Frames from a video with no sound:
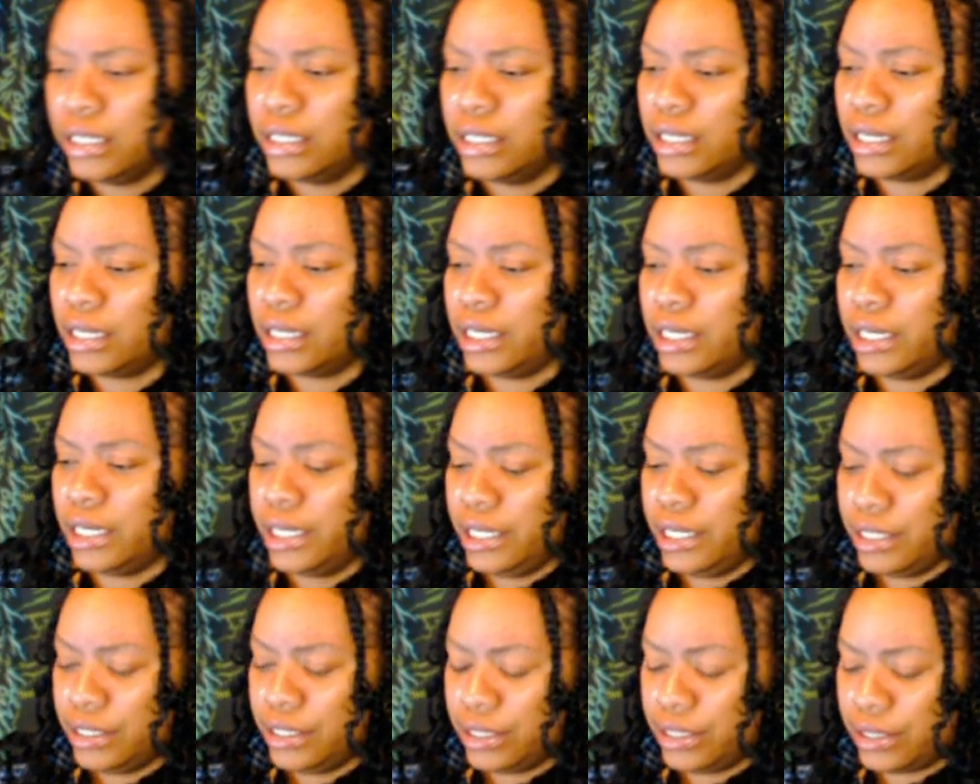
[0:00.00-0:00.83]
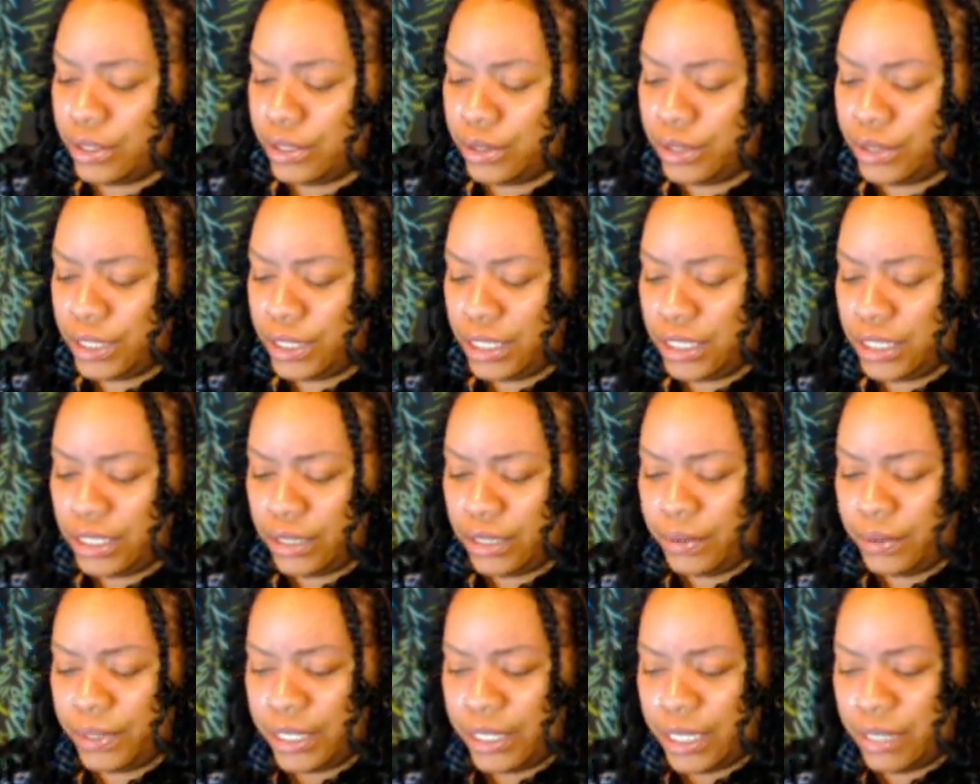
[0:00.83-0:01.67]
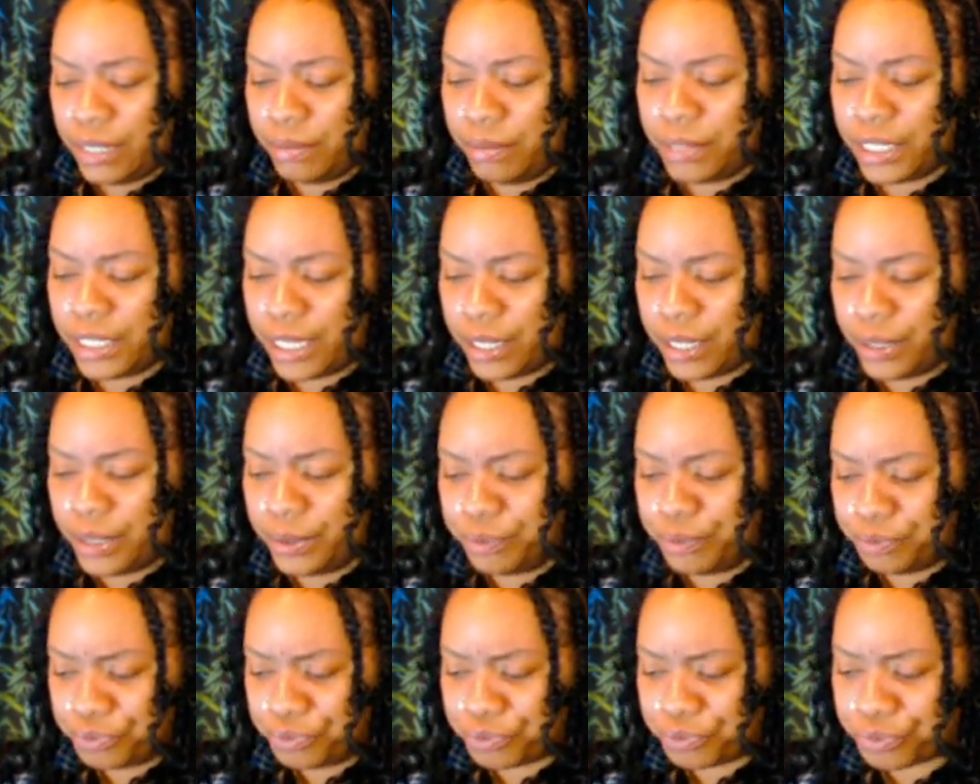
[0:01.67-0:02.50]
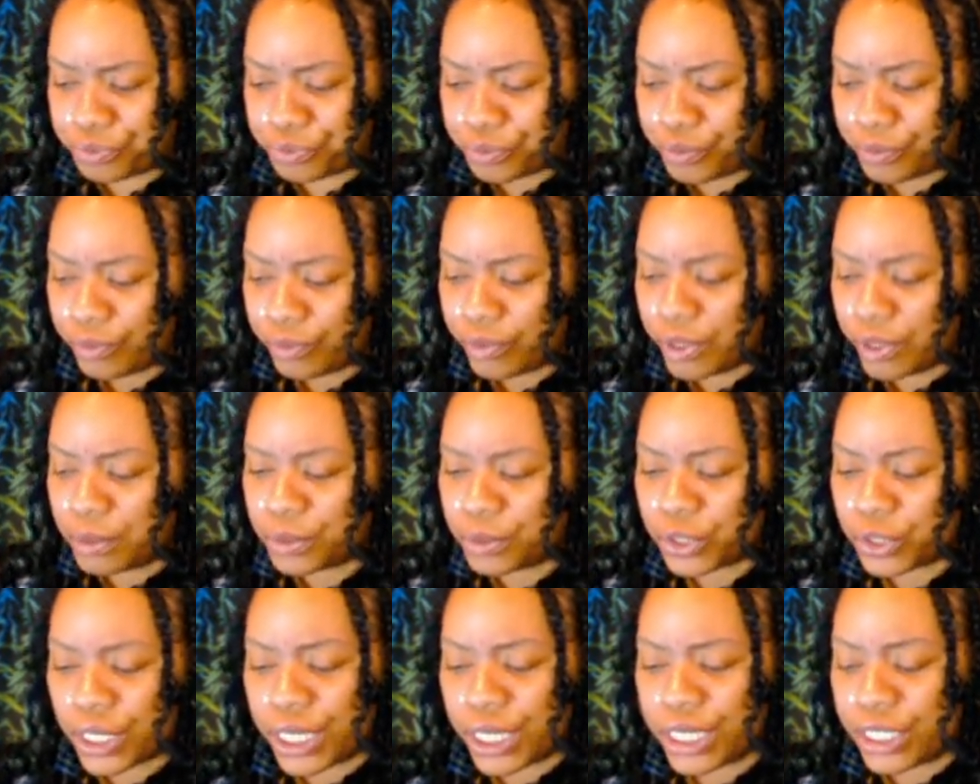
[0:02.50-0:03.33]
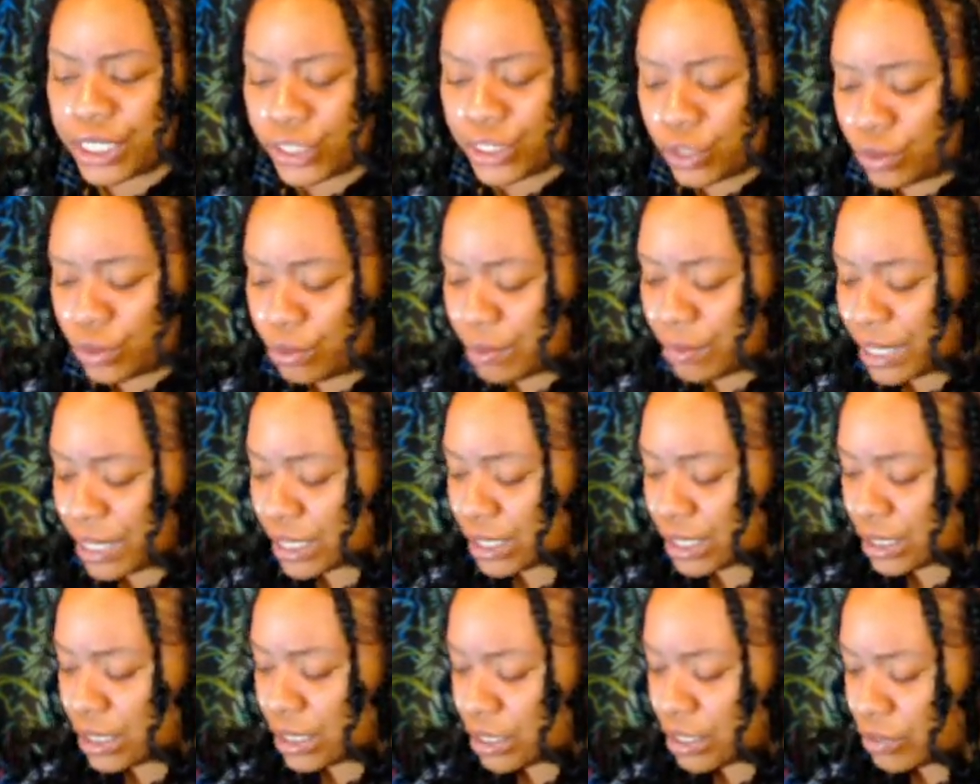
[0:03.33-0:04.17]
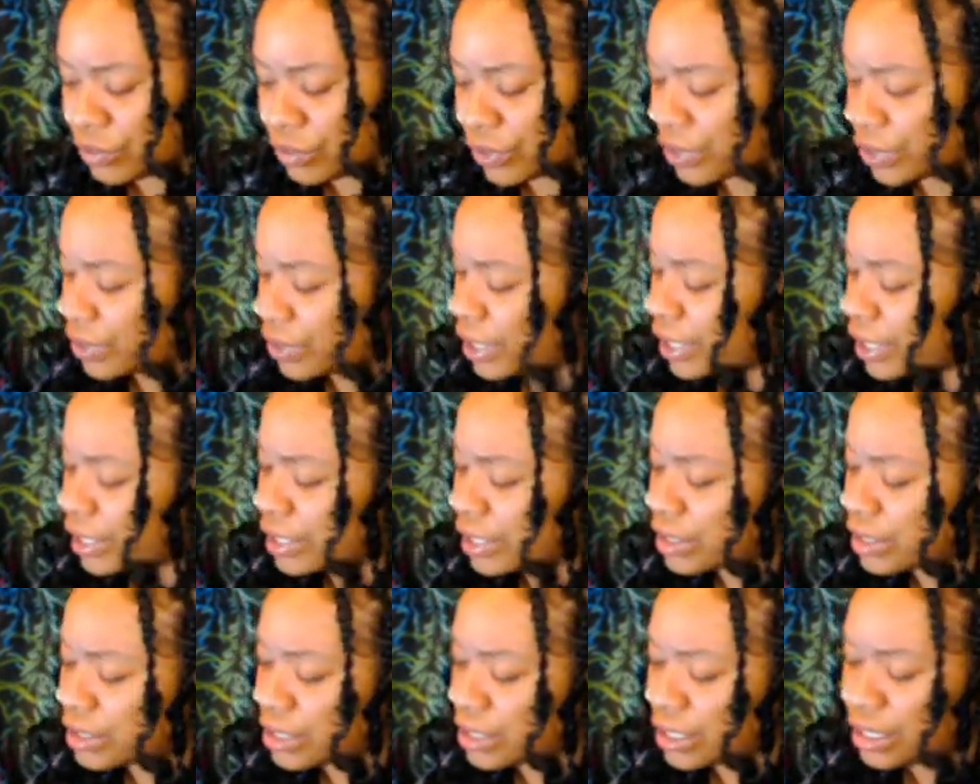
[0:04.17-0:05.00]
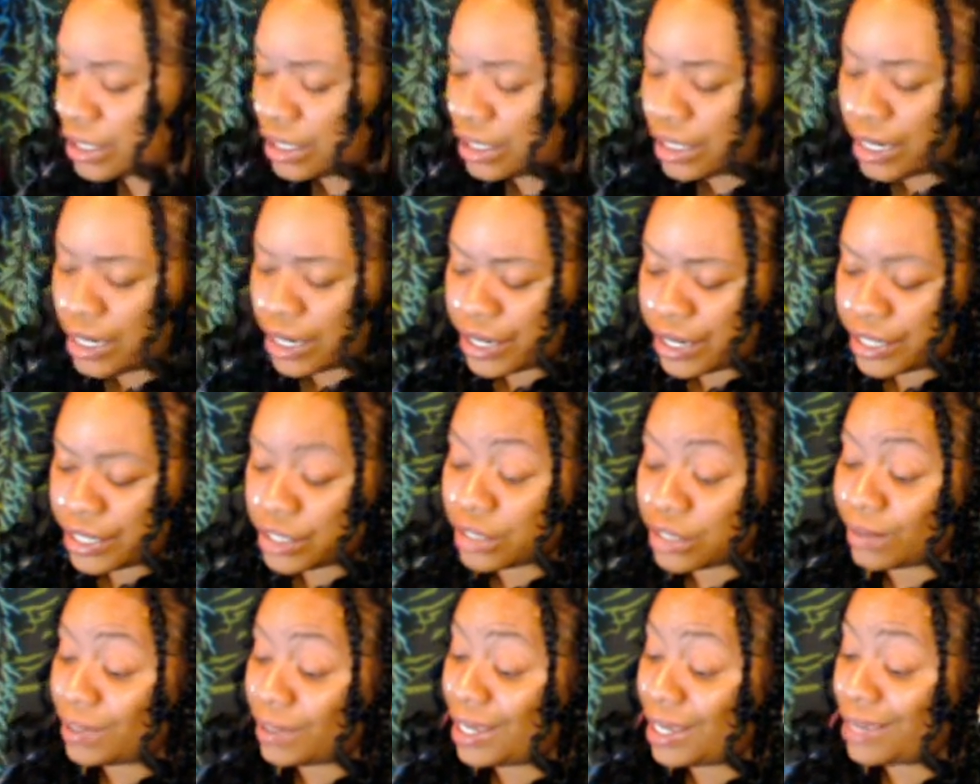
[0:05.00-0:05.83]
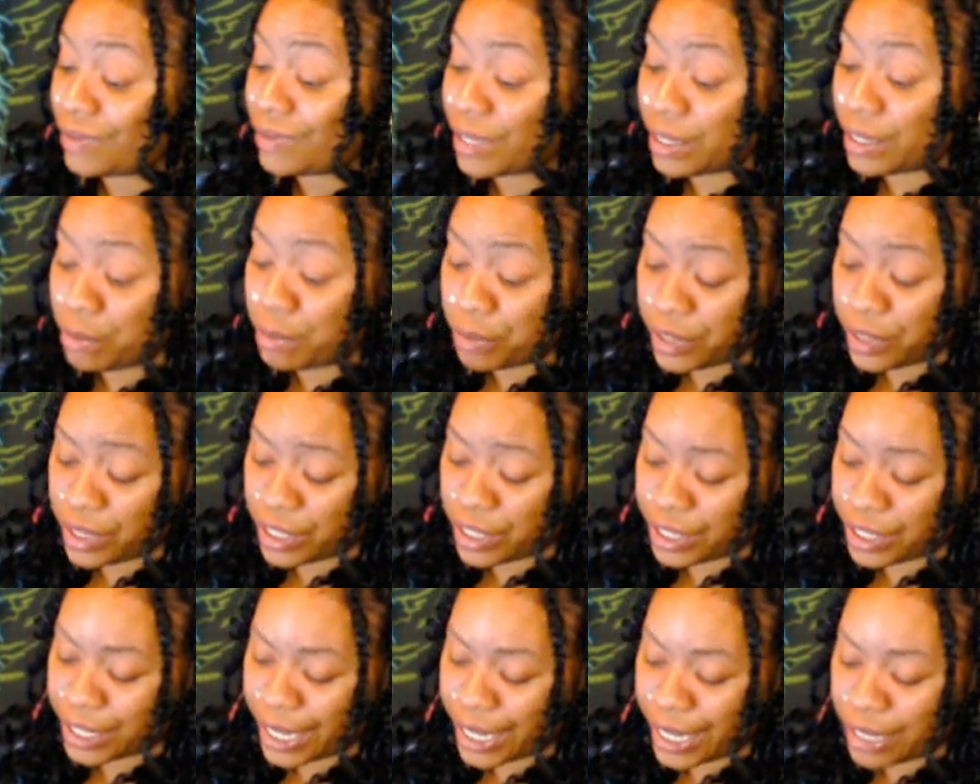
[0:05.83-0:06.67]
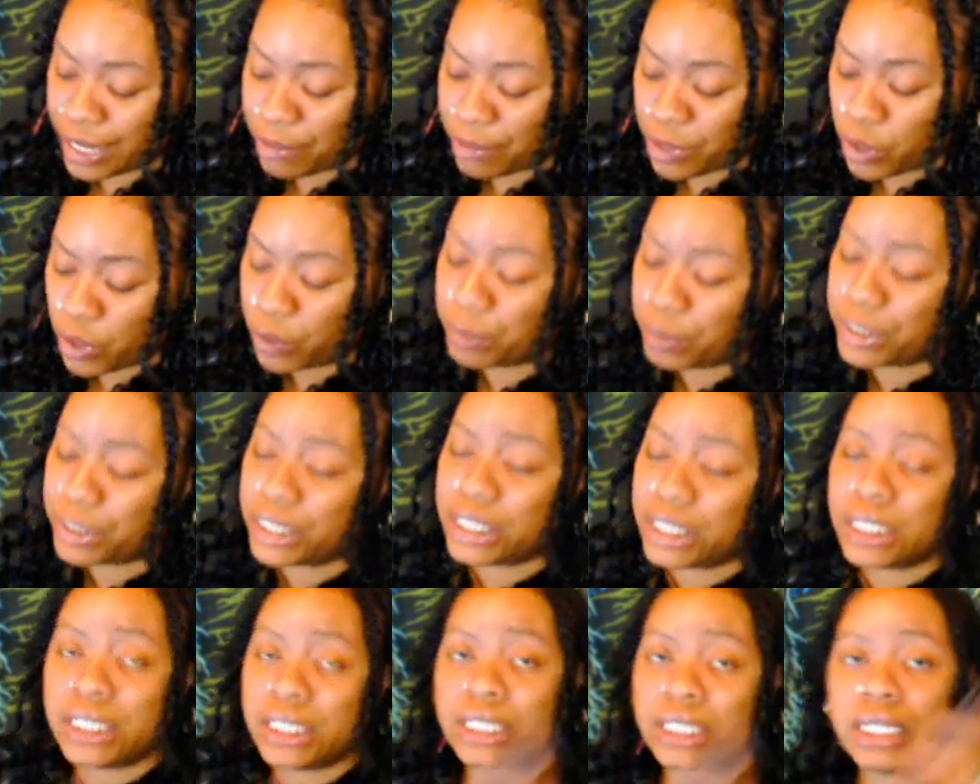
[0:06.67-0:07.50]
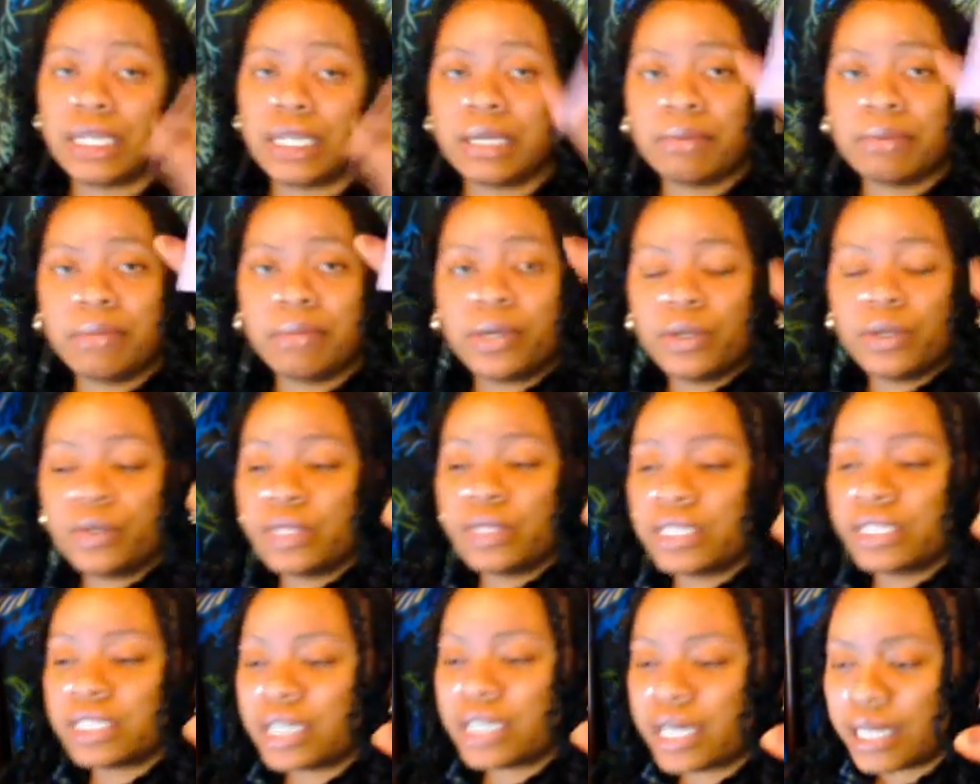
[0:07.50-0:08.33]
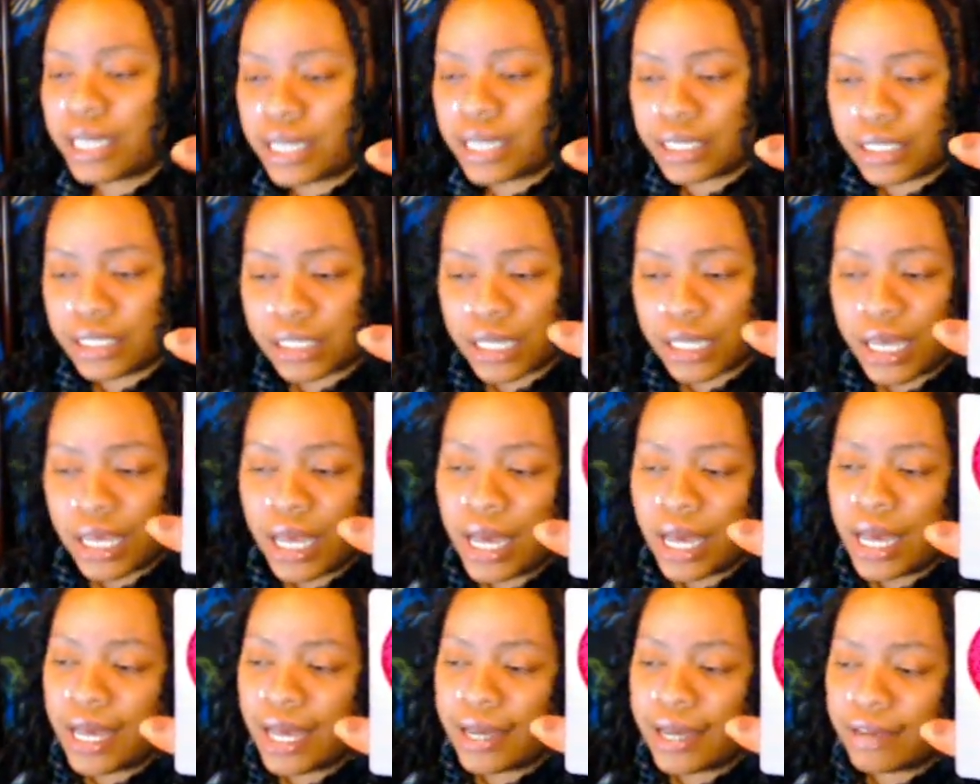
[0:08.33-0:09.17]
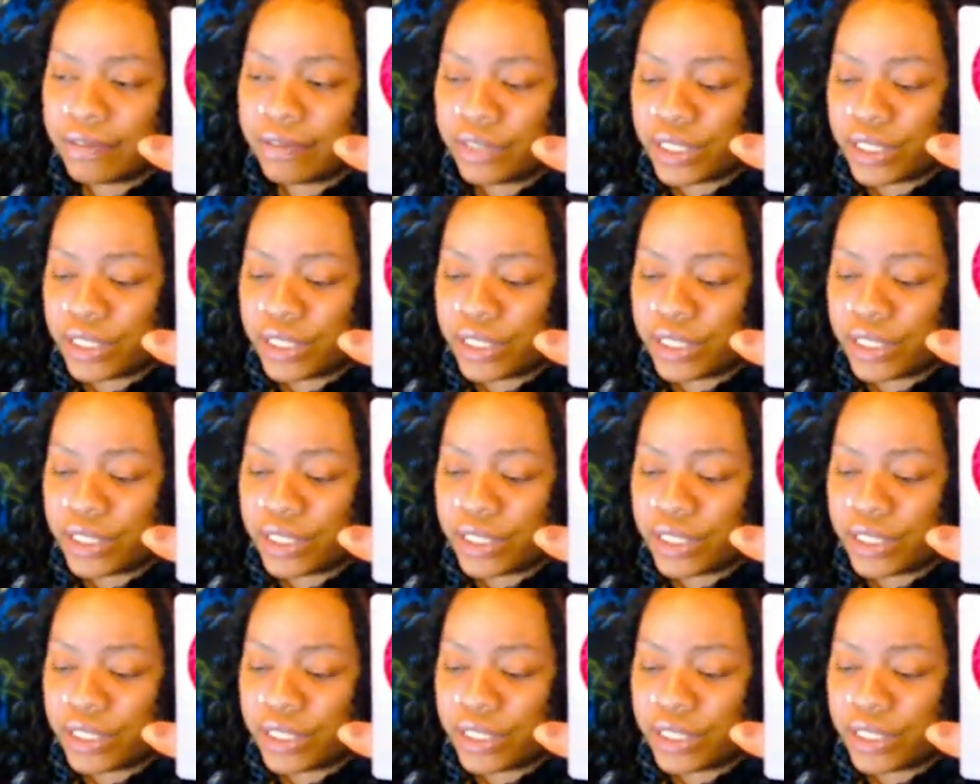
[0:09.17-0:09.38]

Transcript: All right, so let's see what comes out. I'm gonna try to get two messages for you guys. All right, so we have empathy. I am open to seeing both sides of a